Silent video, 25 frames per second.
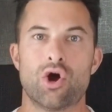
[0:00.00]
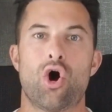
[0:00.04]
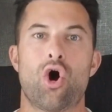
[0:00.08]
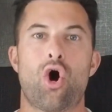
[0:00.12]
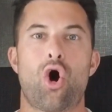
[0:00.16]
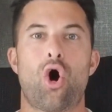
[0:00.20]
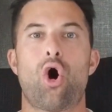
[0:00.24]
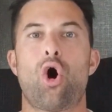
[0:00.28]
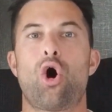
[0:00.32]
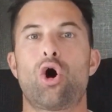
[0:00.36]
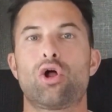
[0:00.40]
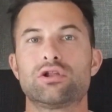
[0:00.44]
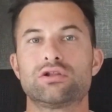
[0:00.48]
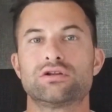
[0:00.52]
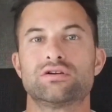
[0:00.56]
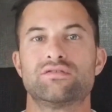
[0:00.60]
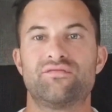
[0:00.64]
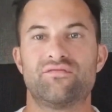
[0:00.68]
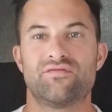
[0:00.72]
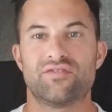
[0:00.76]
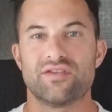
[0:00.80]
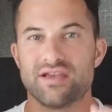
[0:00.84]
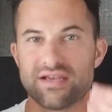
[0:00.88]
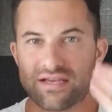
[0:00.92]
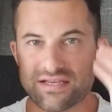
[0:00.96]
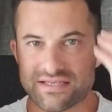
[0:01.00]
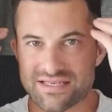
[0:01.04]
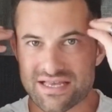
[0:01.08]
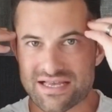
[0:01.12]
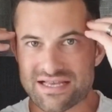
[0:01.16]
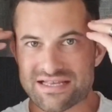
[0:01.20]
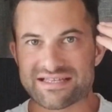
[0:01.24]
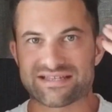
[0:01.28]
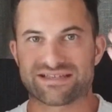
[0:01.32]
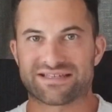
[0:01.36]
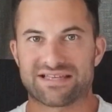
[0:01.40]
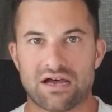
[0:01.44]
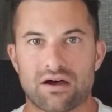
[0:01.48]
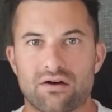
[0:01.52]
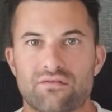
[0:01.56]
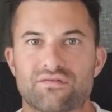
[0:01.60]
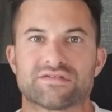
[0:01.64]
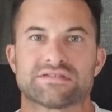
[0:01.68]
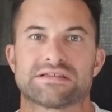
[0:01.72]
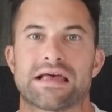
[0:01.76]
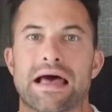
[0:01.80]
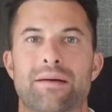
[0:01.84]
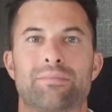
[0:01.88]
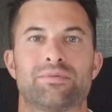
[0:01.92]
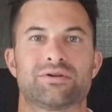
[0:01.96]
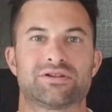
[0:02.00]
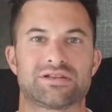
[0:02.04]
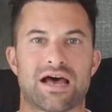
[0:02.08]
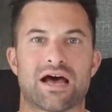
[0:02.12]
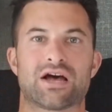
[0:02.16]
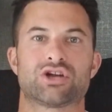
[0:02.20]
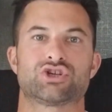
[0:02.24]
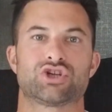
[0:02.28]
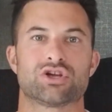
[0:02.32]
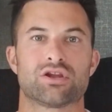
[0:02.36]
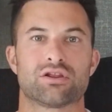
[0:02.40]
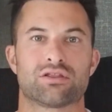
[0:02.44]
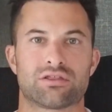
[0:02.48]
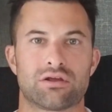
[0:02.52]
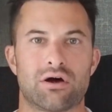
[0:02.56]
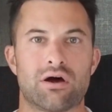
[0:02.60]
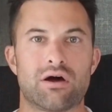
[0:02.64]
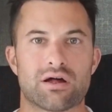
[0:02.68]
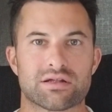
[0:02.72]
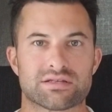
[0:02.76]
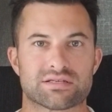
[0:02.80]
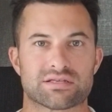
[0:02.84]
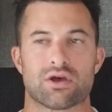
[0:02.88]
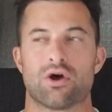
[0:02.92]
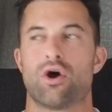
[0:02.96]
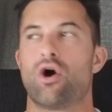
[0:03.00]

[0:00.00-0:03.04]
all of these self sabotaging thoughts,